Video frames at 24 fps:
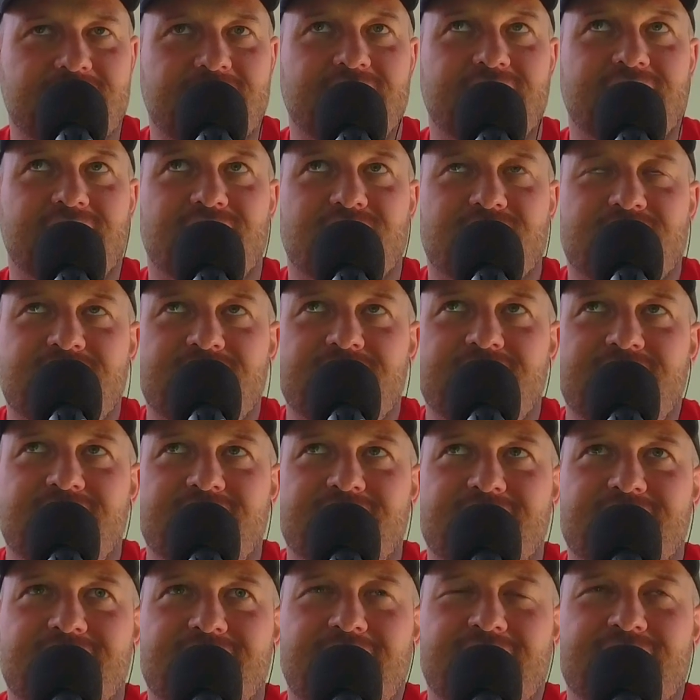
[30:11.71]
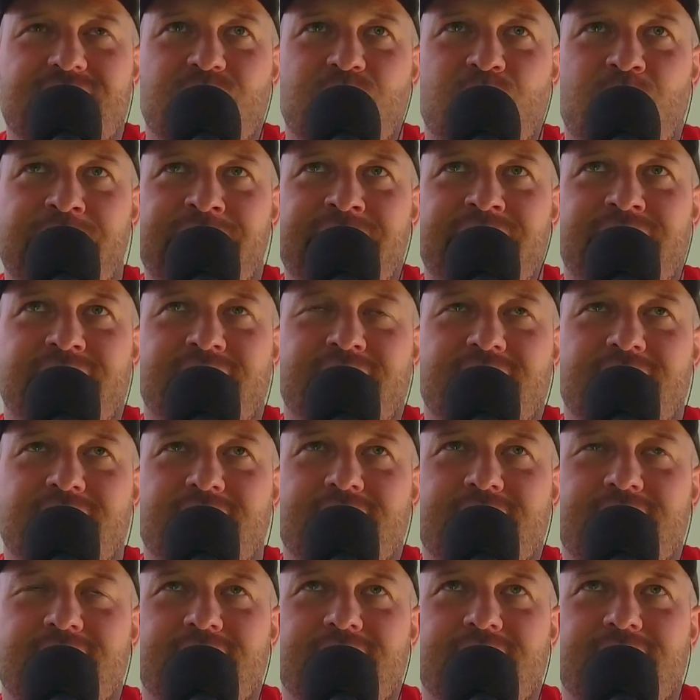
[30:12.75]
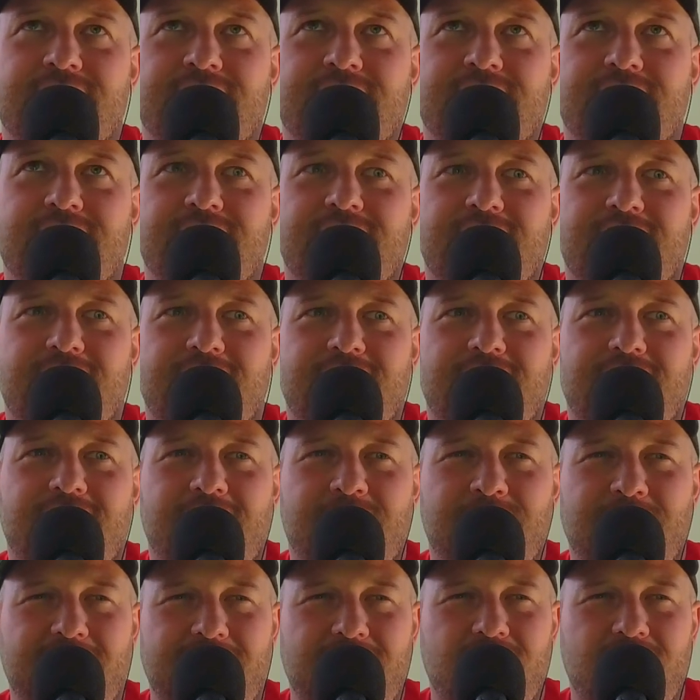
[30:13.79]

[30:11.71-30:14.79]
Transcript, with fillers: Oh, geez, that's weird. Am I